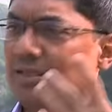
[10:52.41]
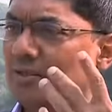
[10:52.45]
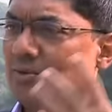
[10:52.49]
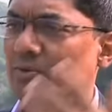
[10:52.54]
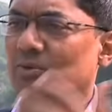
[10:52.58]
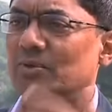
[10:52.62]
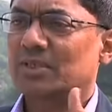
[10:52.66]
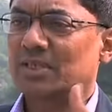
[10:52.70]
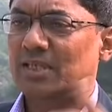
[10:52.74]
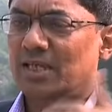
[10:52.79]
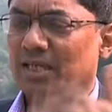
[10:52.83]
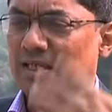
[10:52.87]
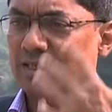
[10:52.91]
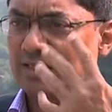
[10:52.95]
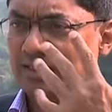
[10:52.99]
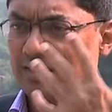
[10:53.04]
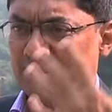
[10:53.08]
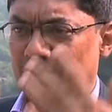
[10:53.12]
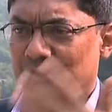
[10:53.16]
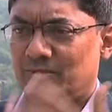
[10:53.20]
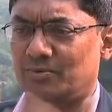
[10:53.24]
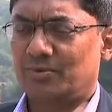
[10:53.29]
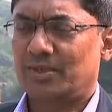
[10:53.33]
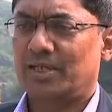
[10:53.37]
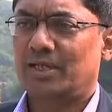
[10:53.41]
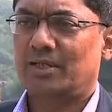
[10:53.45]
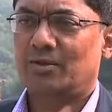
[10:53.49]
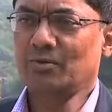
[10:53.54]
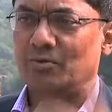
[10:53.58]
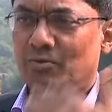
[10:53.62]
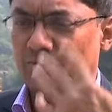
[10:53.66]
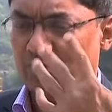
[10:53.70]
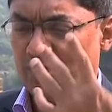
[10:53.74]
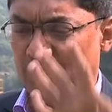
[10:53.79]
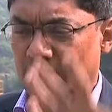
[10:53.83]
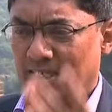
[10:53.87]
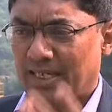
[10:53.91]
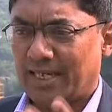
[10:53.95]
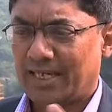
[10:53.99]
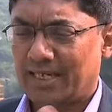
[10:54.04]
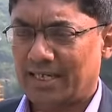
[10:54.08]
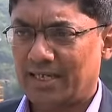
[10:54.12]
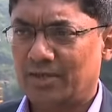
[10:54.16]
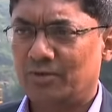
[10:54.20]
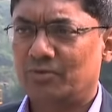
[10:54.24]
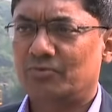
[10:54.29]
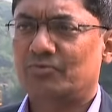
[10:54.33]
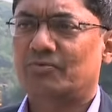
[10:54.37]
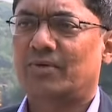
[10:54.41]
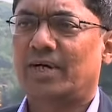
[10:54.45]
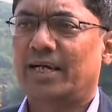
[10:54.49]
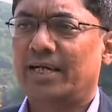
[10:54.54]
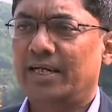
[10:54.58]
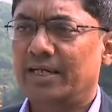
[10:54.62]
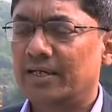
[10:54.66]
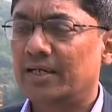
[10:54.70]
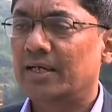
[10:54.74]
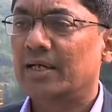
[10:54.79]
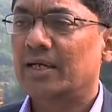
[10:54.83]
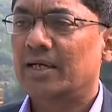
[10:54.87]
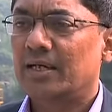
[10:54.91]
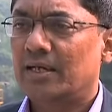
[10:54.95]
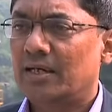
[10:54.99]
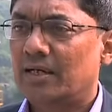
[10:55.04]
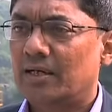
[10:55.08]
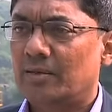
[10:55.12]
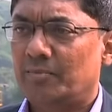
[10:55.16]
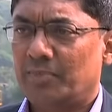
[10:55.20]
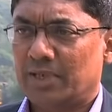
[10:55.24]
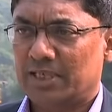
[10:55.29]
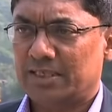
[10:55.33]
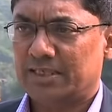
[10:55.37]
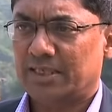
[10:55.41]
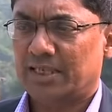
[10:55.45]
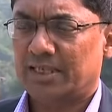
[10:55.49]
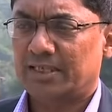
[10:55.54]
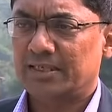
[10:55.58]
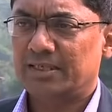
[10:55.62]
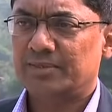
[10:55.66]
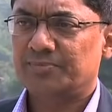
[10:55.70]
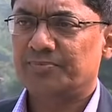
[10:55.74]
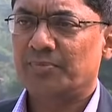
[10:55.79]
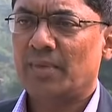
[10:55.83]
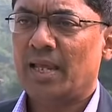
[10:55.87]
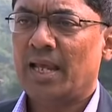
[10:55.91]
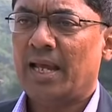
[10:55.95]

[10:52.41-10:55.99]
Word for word: and old stars is where you likely to find uh, pulsars.